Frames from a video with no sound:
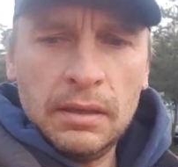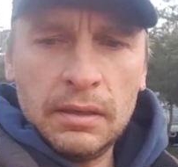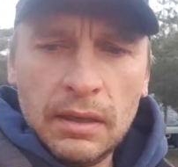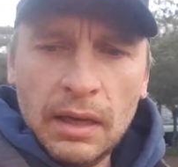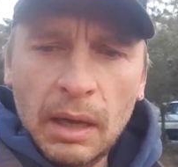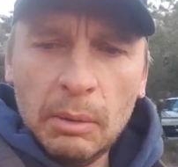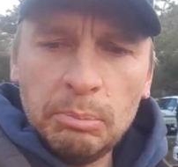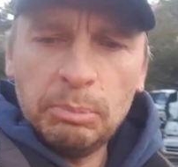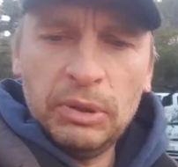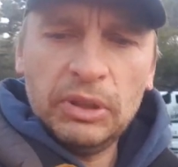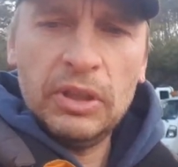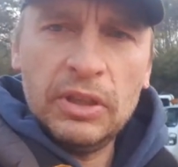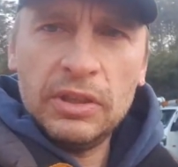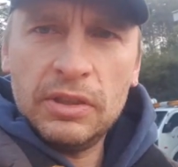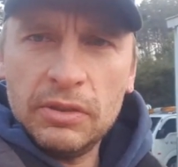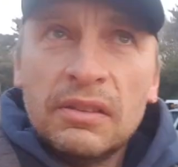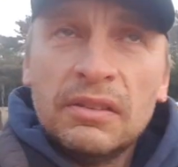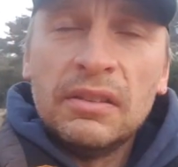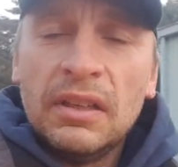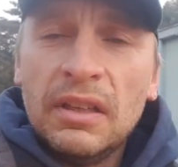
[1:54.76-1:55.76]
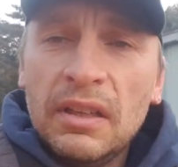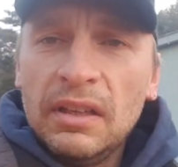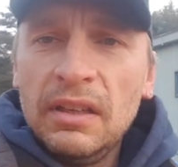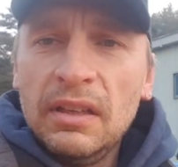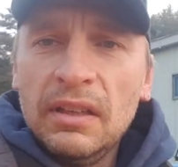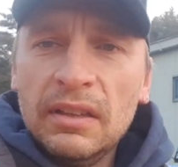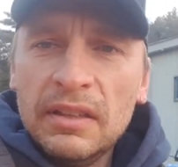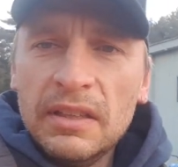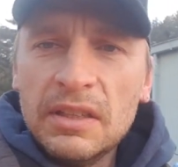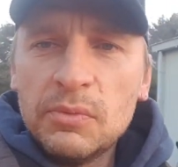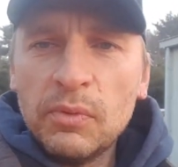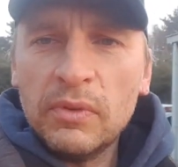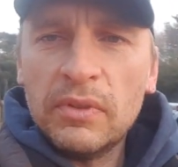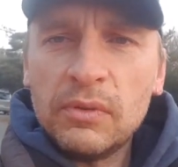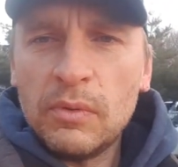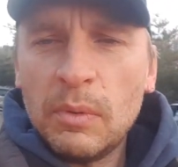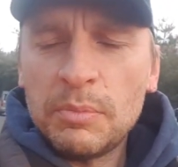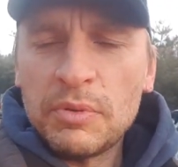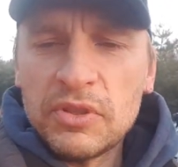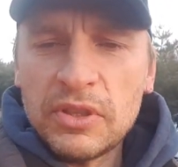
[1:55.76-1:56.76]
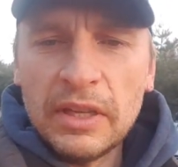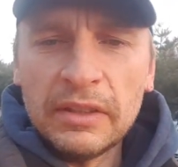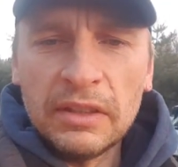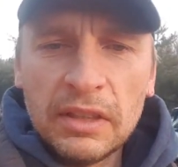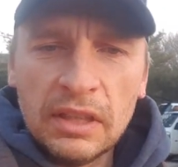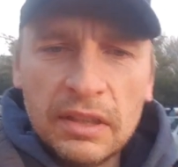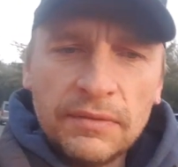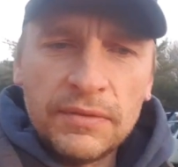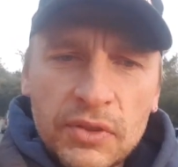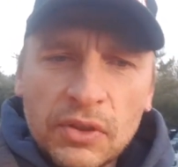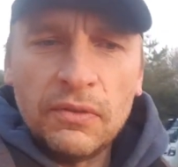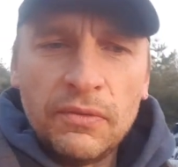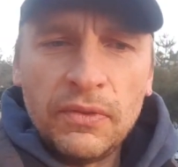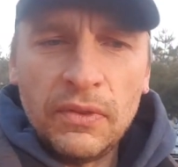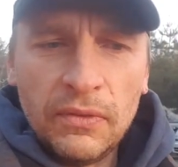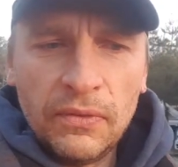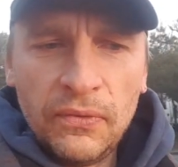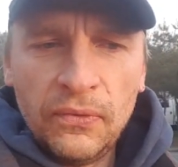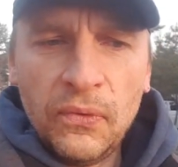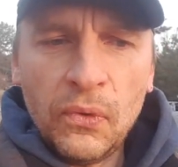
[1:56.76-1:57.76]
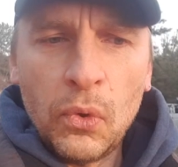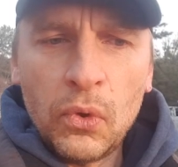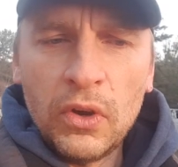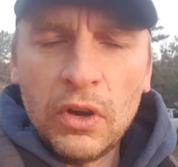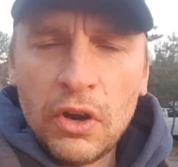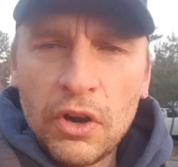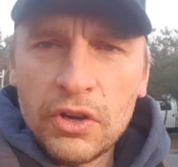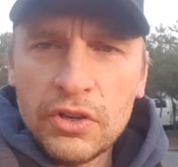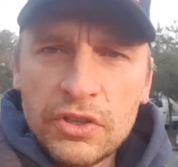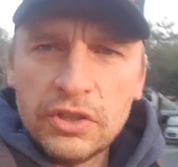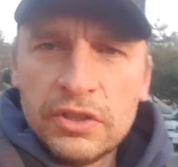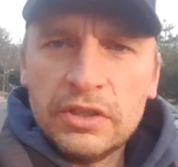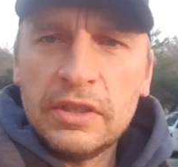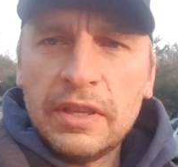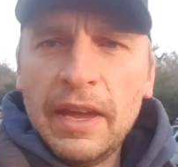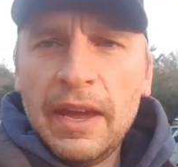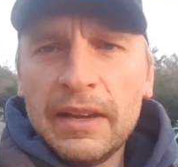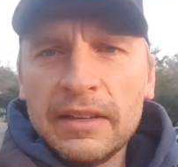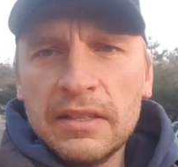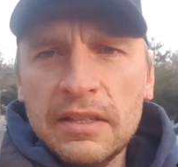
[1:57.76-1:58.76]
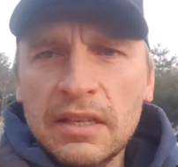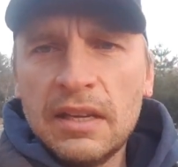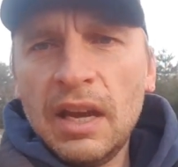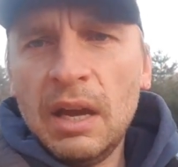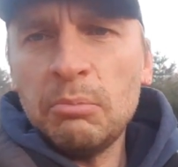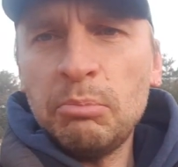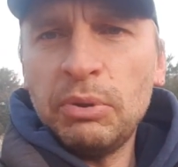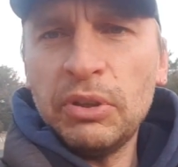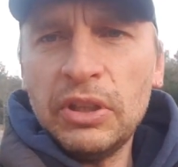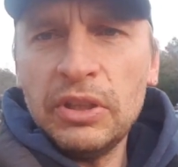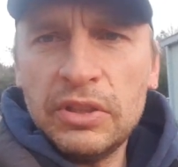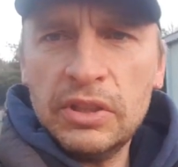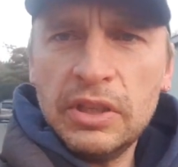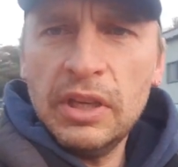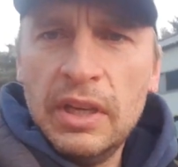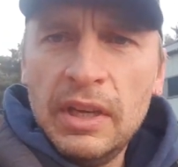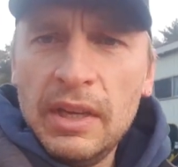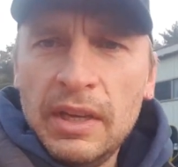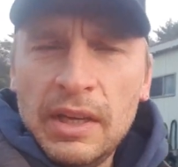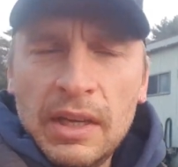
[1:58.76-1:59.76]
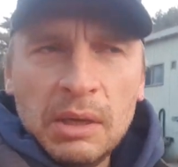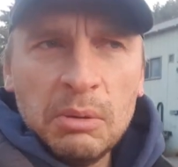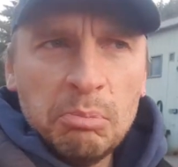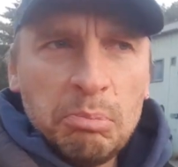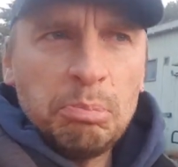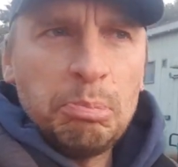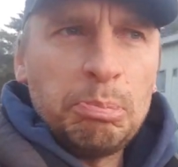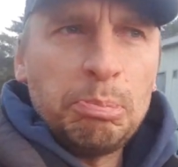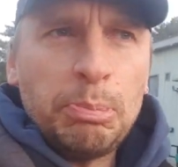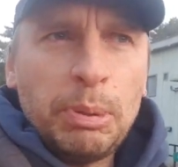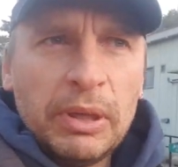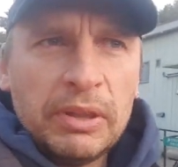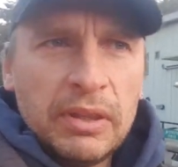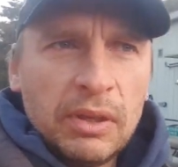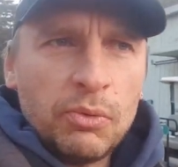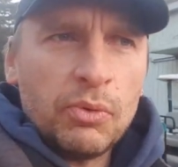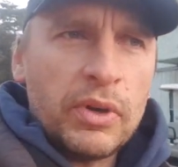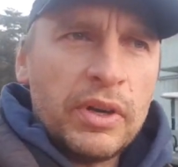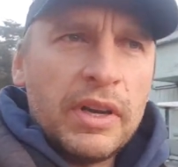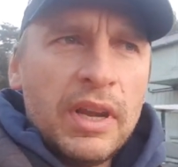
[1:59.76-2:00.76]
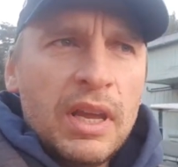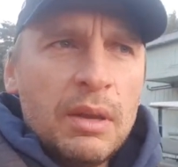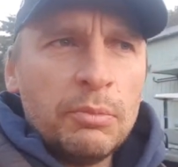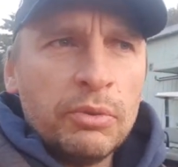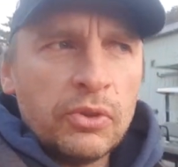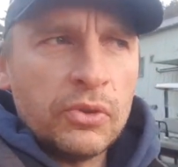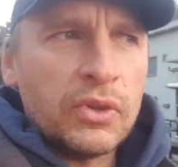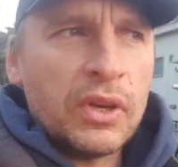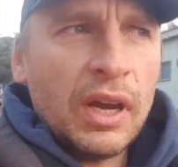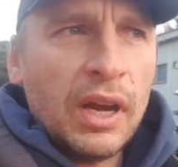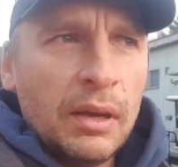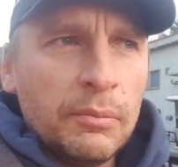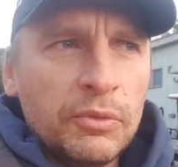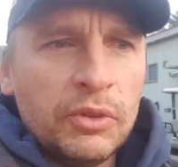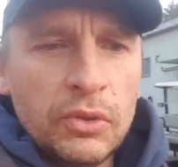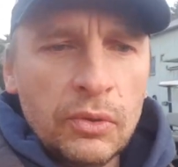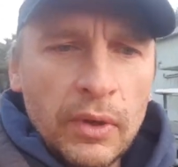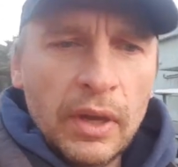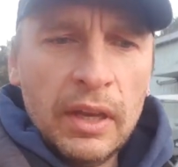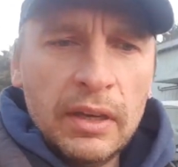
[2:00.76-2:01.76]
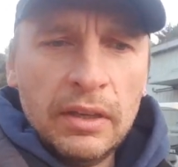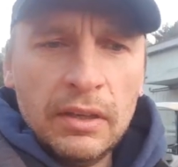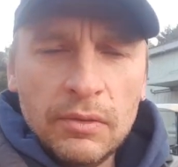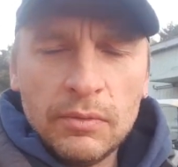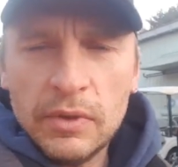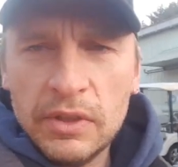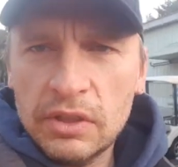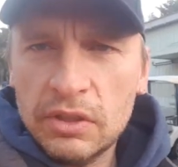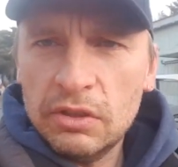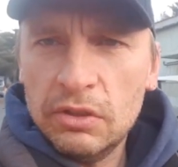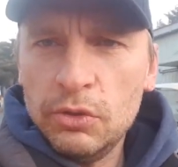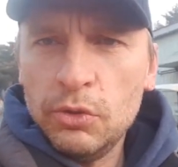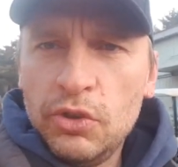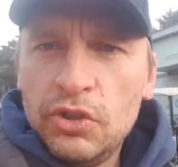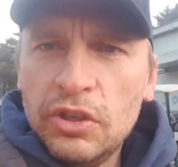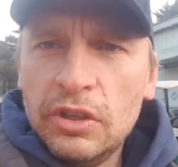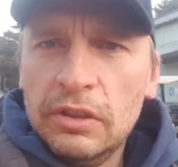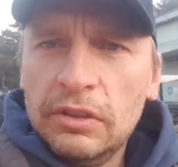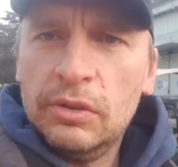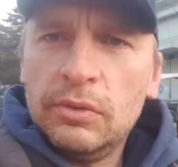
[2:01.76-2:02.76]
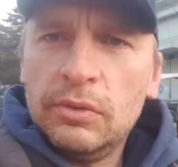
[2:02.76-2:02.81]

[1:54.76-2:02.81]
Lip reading: companies, at least with the representatives of the four largest taxi companies, but they were unable to come to any resolution,